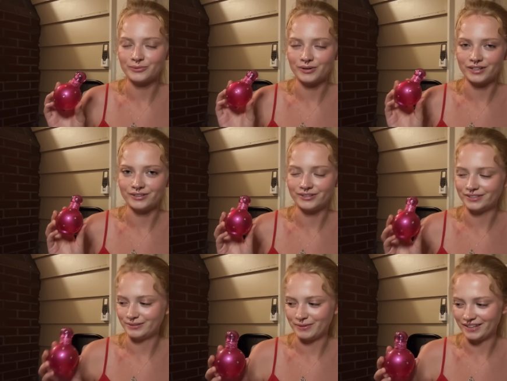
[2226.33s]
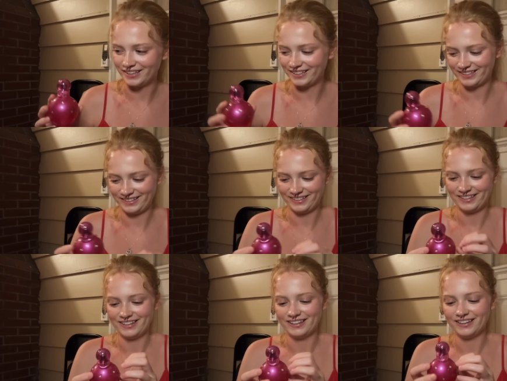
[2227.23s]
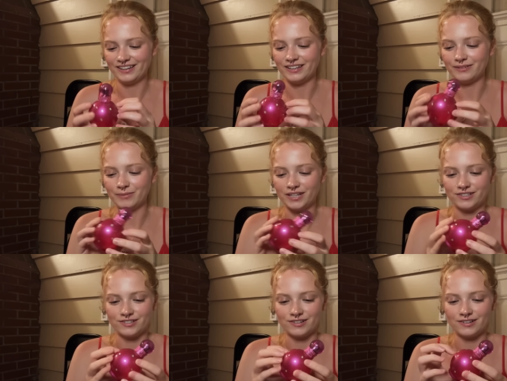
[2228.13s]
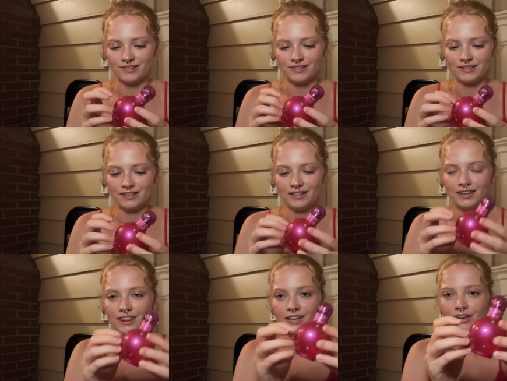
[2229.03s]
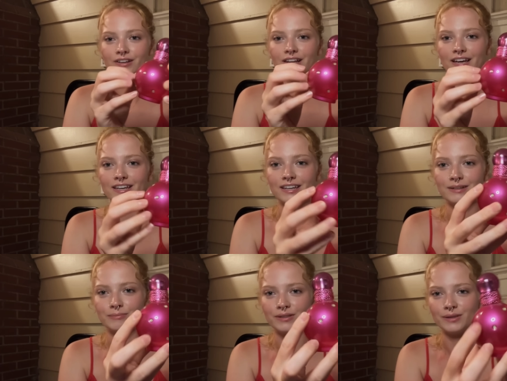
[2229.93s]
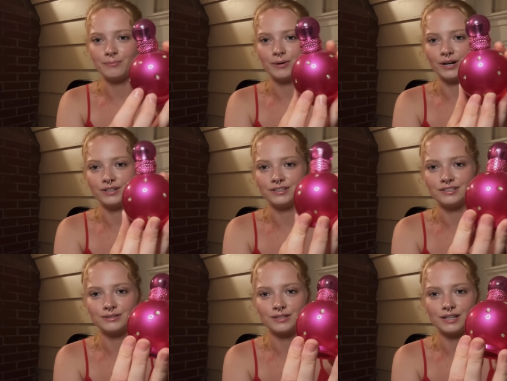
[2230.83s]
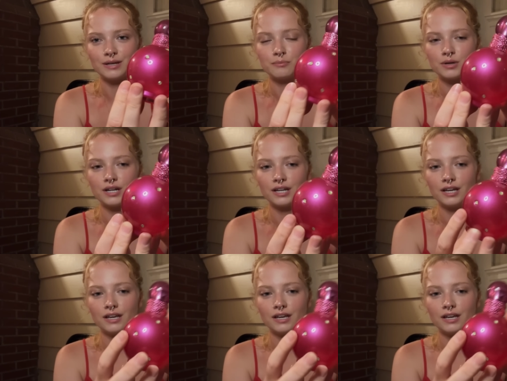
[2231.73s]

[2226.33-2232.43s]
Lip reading: want you to smell it and make sure that you like it, but the bottle's really pretty.